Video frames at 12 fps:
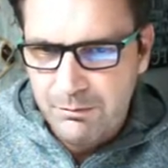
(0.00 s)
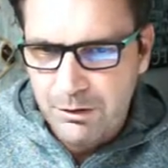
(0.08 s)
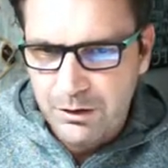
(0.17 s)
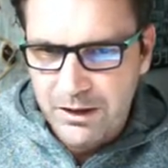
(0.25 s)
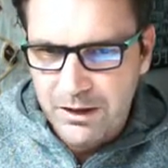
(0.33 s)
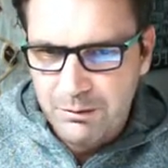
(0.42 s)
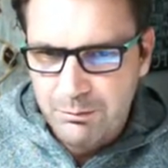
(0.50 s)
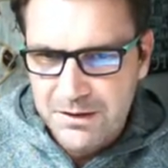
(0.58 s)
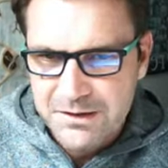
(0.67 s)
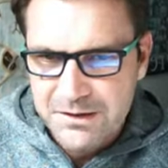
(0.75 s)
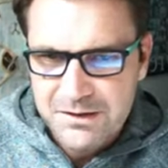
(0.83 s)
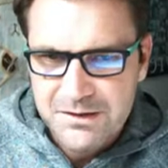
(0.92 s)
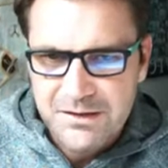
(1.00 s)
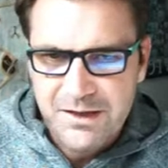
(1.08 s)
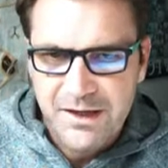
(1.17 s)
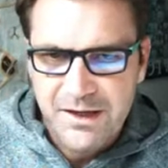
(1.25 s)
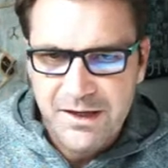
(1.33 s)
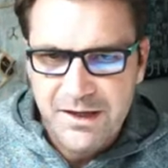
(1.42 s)
online presence,
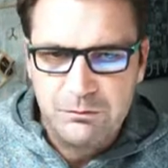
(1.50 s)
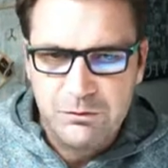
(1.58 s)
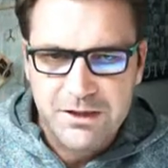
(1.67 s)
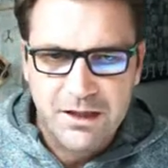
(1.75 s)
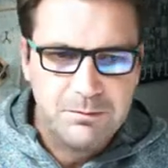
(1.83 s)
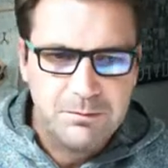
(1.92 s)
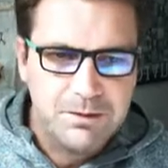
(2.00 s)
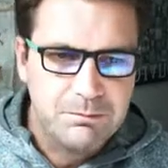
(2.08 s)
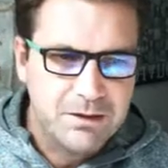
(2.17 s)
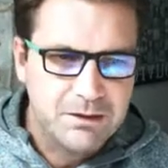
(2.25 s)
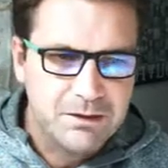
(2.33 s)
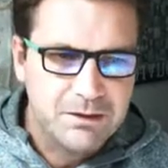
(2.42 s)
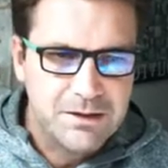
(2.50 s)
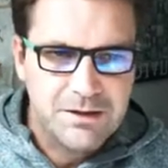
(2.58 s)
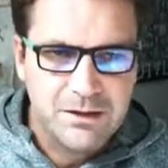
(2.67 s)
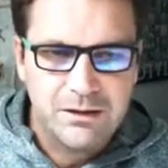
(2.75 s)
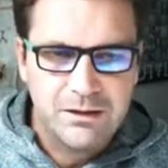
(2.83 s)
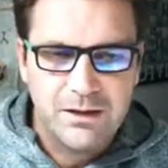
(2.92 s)
and which can be monetized
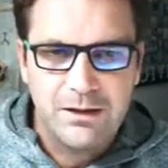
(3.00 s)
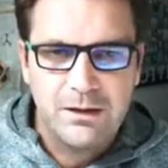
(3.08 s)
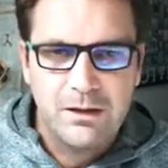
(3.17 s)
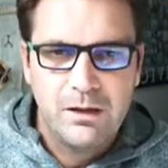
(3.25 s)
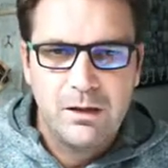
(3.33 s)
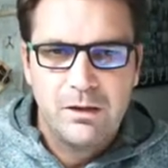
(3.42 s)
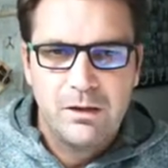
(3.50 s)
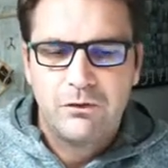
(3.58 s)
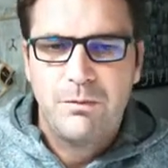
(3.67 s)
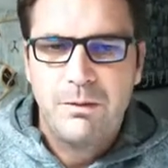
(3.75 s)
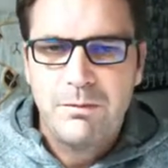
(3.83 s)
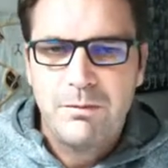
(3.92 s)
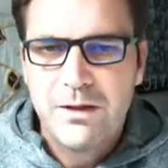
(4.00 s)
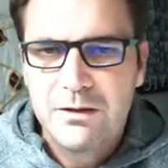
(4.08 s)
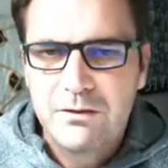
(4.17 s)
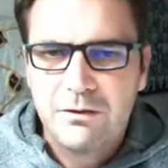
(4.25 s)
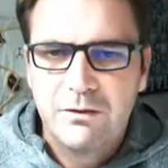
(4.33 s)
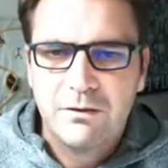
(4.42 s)
online. So remember
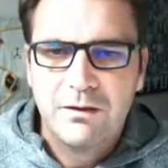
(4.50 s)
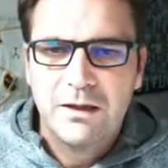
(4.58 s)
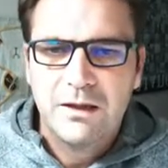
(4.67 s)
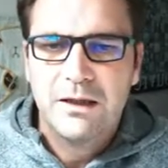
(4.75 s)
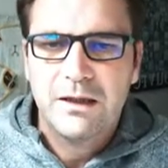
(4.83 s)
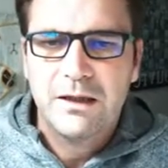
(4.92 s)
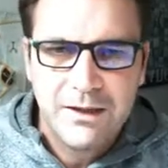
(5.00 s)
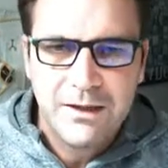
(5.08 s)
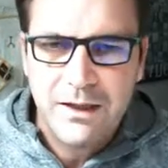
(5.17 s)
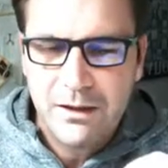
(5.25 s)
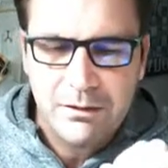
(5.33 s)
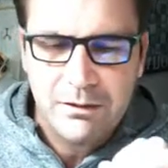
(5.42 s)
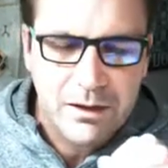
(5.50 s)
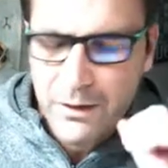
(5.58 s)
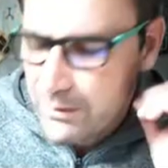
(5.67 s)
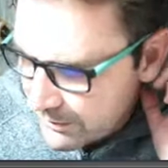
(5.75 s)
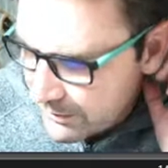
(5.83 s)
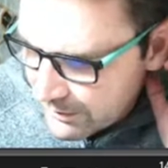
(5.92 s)
that, and again,
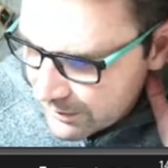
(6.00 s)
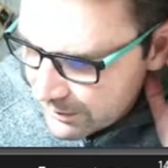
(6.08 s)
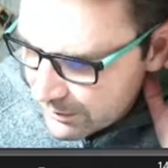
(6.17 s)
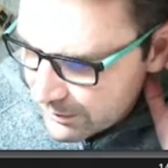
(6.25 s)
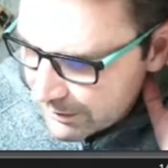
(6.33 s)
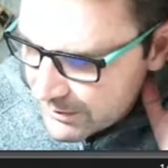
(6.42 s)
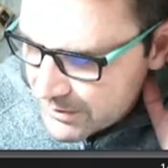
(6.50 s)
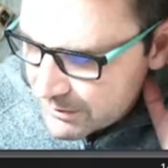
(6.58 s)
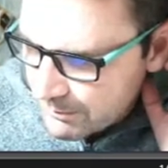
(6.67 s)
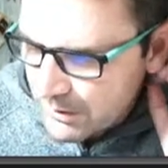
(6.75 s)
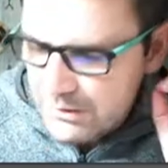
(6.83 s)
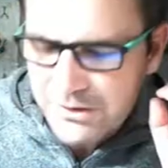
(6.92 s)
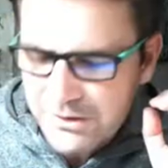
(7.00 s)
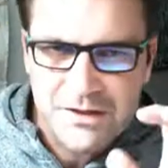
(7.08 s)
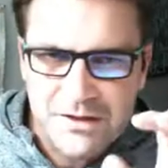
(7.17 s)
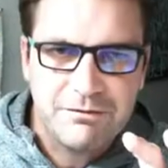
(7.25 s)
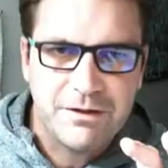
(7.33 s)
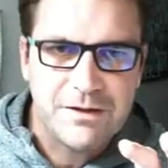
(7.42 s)
humblest apologies
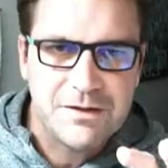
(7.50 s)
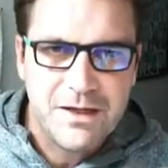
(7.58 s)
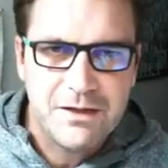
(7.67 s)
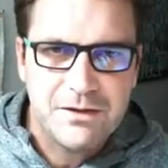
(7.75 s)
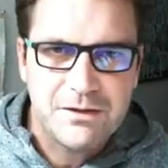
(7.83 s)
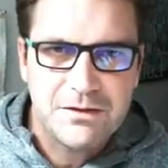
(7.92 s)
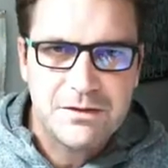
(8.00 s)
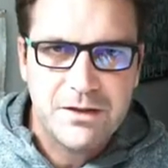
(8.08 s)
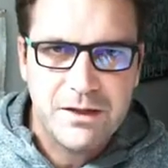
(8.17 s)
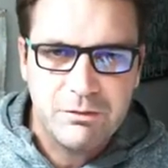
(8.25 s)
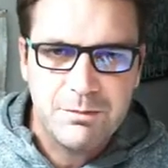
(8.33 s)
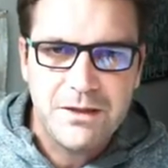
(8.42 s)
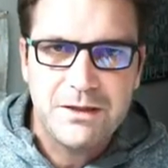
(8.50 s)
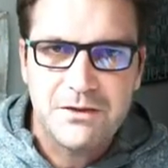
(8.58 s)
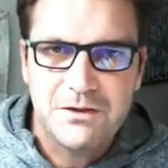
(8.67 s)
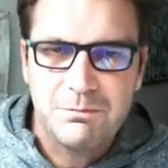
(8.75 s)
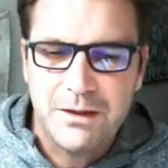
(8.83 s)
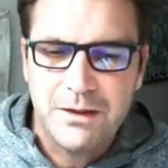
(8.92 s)
if I say this and repeat
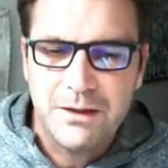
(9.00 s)
this, but